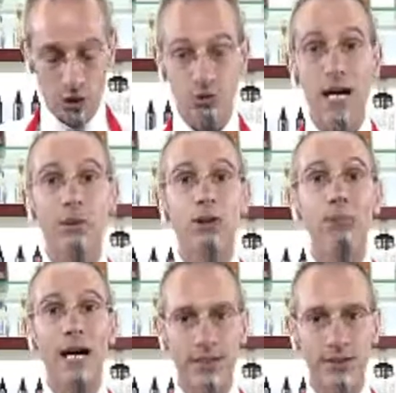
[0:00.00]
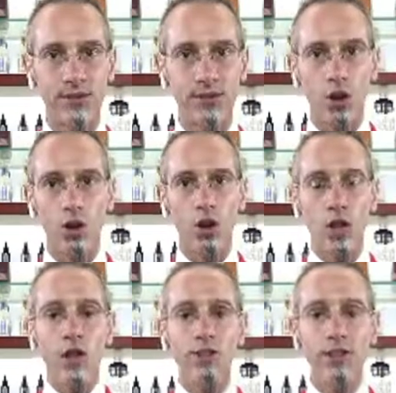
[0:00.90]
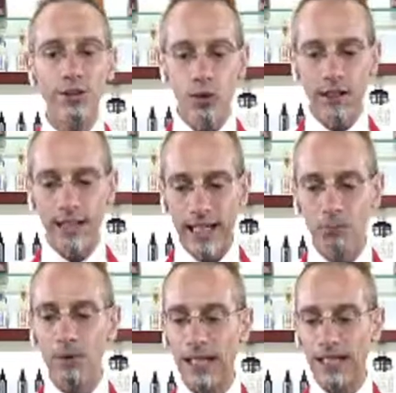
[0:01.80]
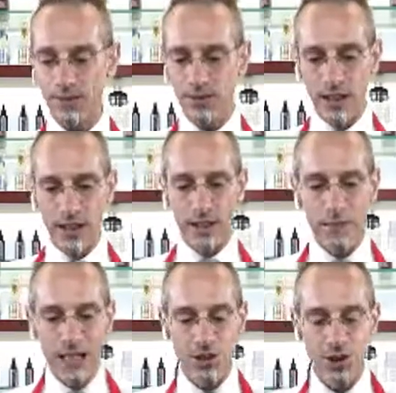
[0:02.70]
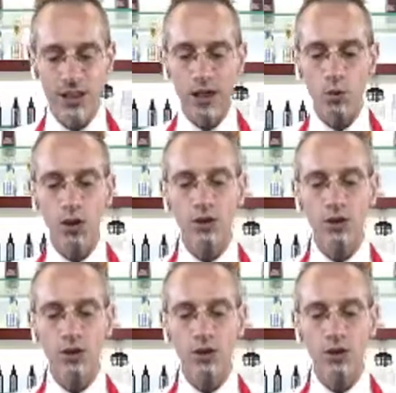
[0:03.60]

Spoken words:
rubber mat. So this one help us. Imagine I will